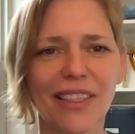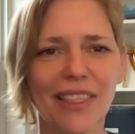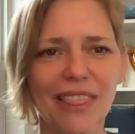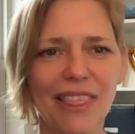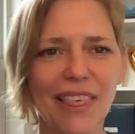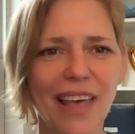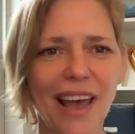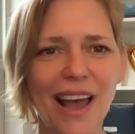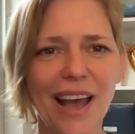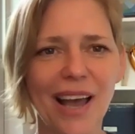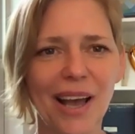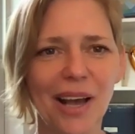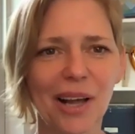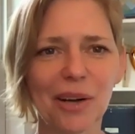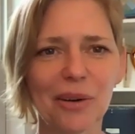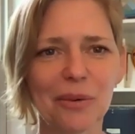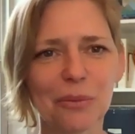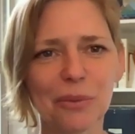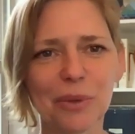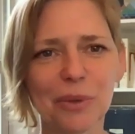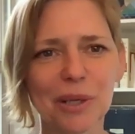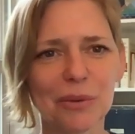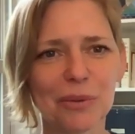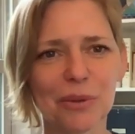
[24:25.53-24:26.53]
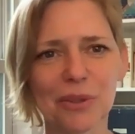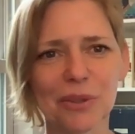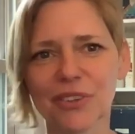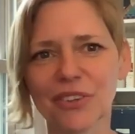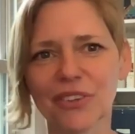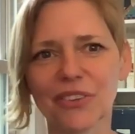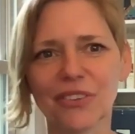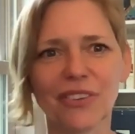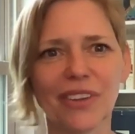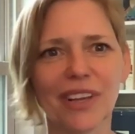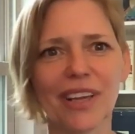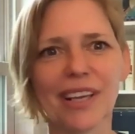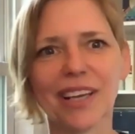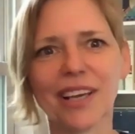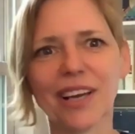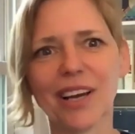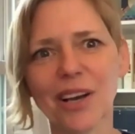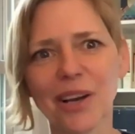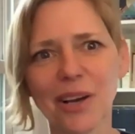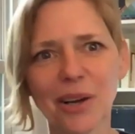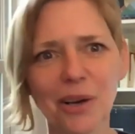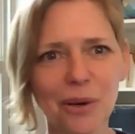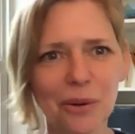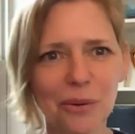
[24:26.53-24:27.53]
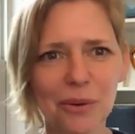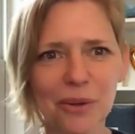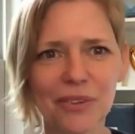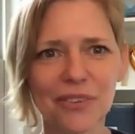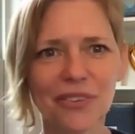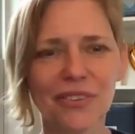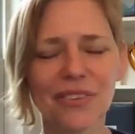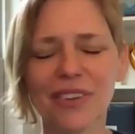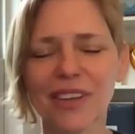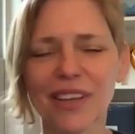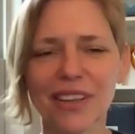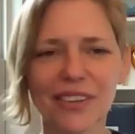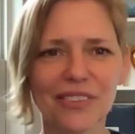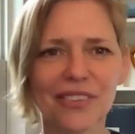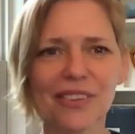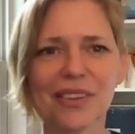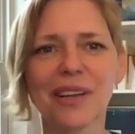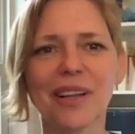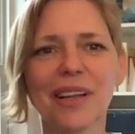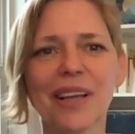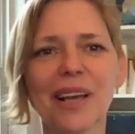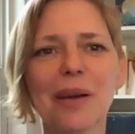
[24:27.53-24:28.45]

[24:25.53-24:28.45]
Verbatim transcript: that we were just like, oh, it's it's an.